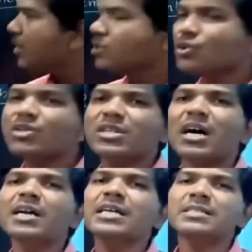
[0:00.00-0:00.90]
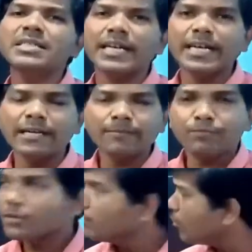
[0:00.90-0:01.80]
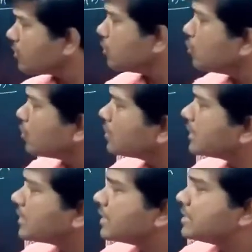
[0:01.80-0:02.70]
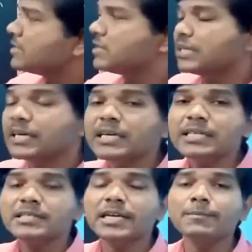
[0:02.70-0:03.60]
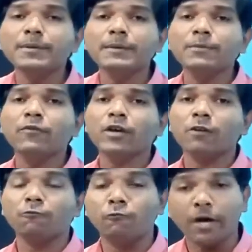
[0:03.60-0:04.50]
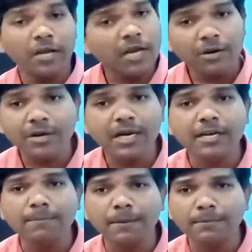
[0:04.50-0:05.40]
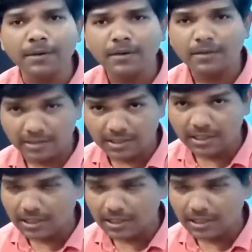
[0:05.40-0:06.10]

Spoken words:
So third estate, that third estate people were very educated people, isn't